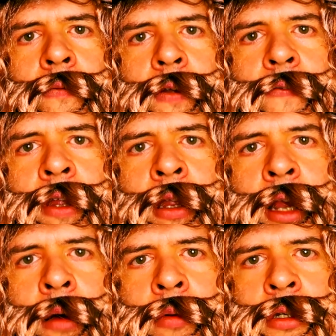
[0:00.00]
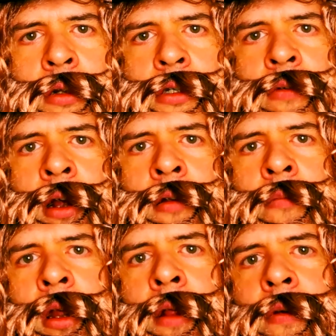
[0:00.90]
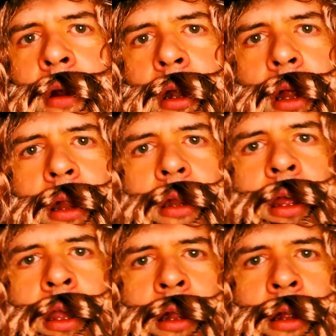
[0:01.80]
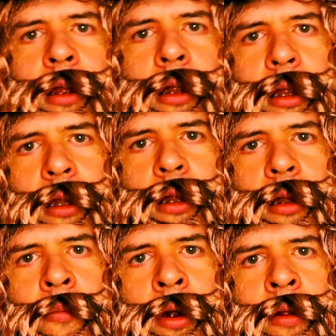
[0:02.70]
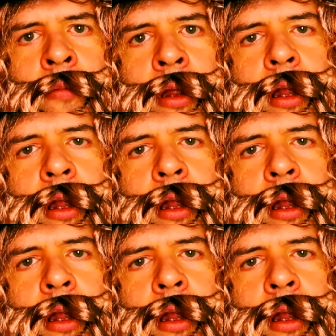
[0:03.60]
15 goblins all surrounded me. I thought they're gonna murder me.